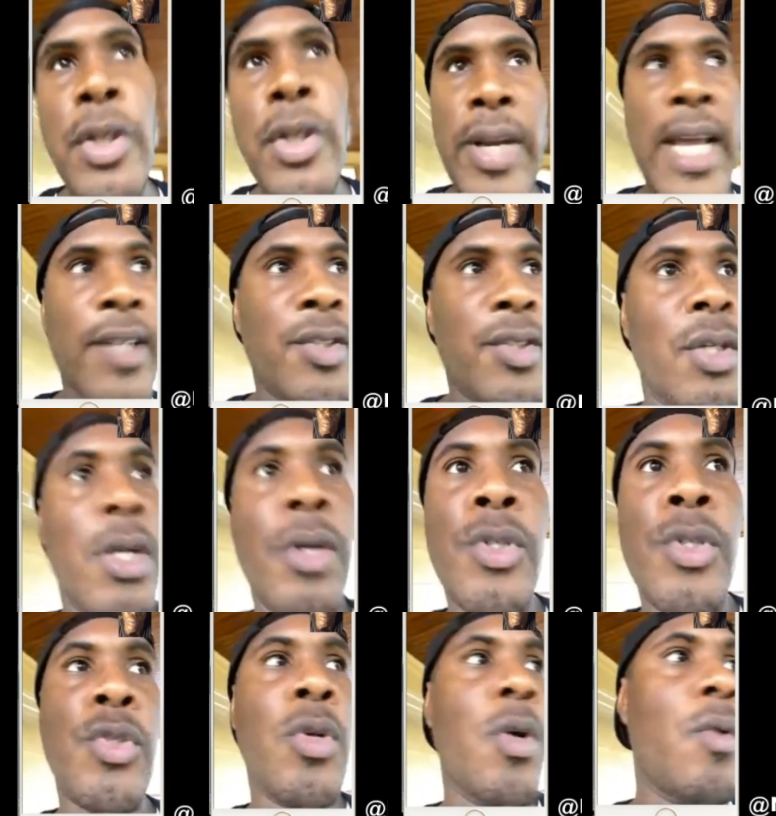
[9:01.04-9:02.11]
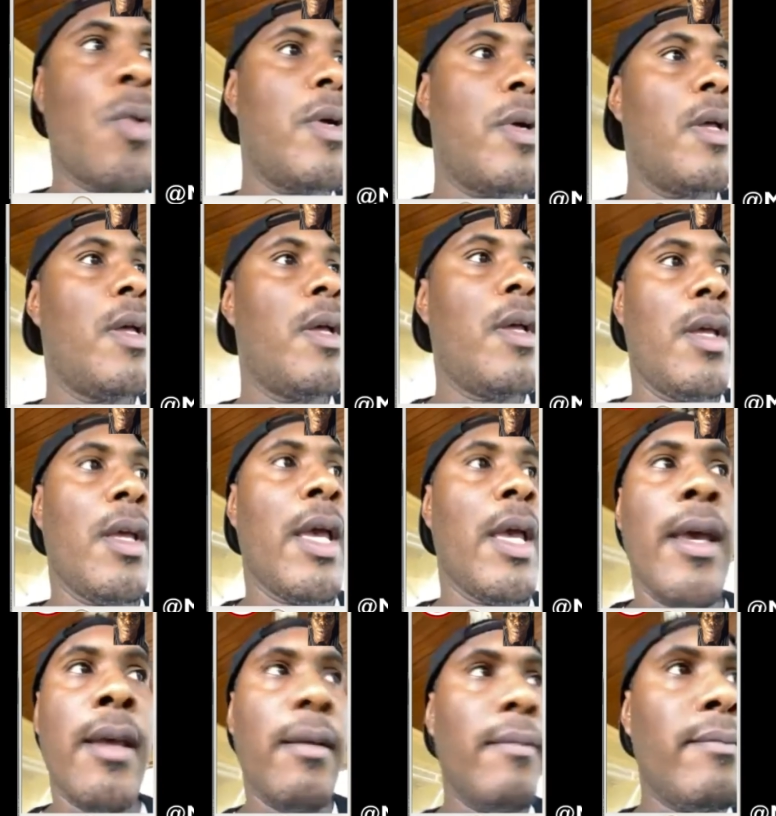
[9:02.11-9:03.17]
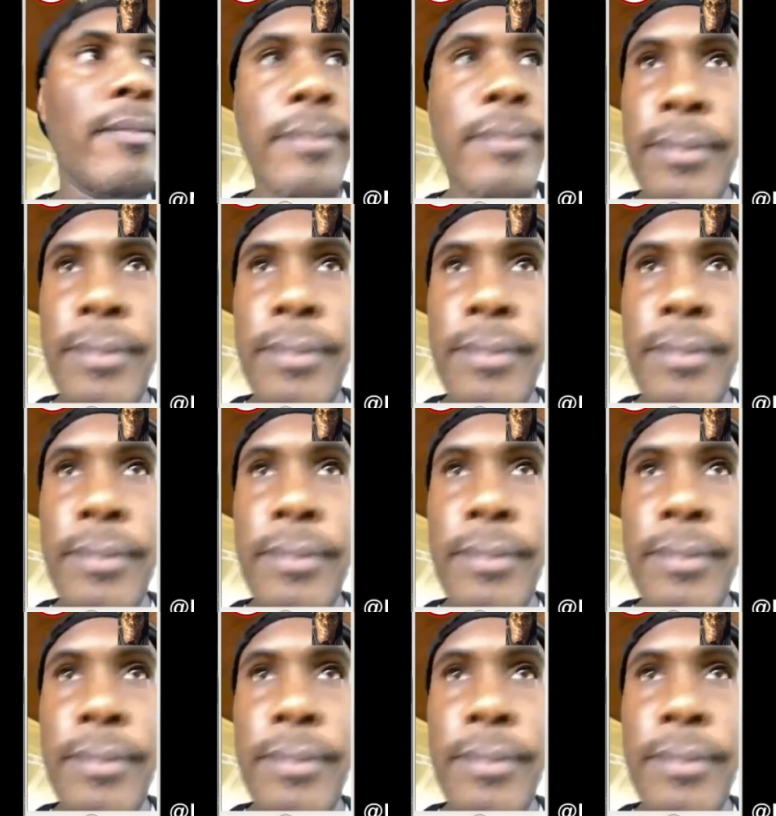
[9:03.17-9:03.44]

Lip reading: next year or so, and